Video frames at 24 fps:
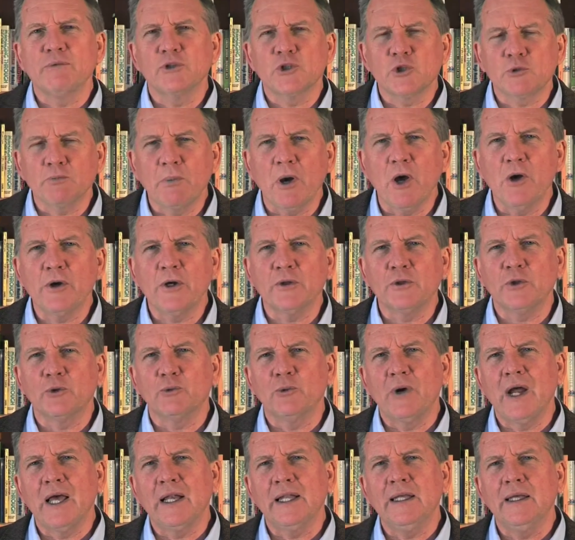and spoke at the
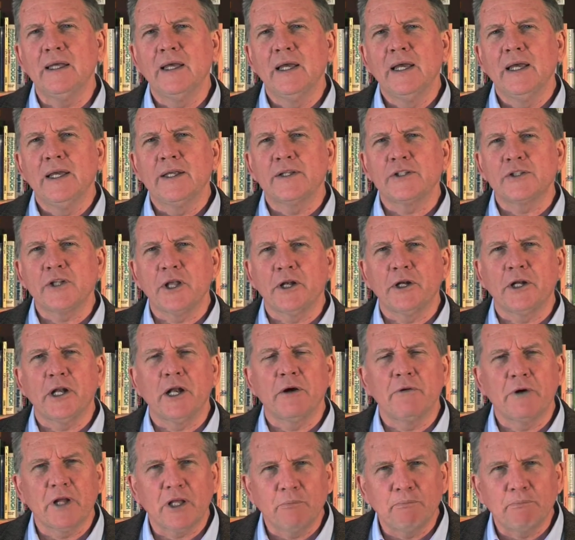rally Senator
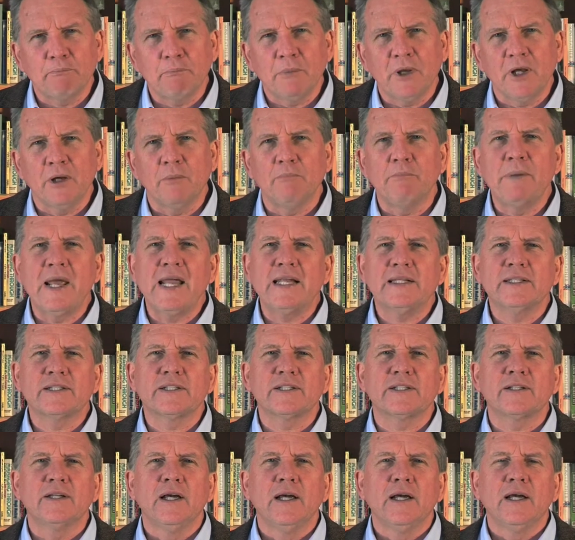Eric
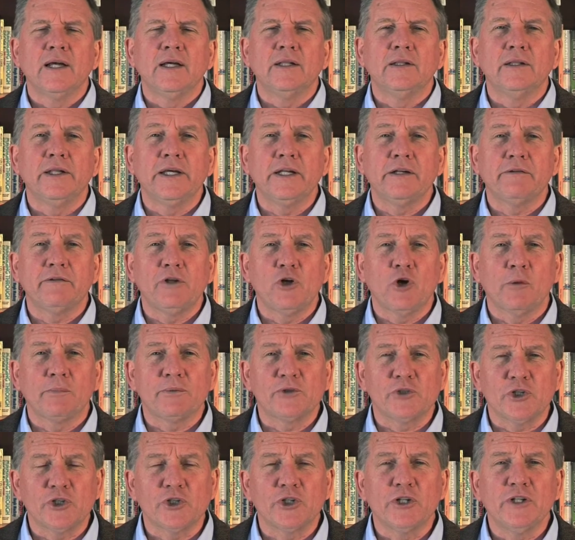Abetz, leader of the
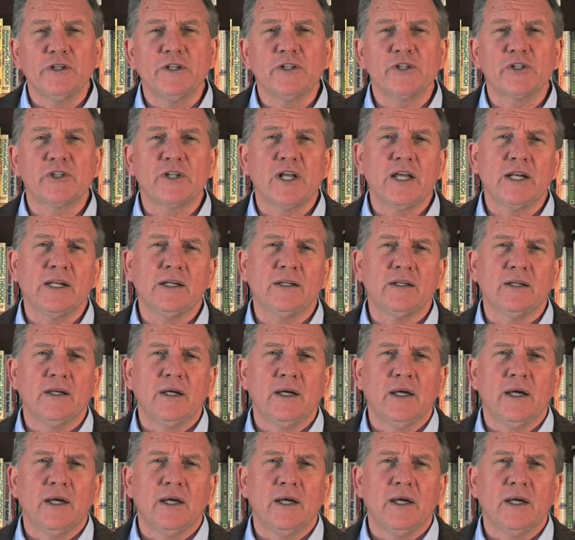opposition in the Senate,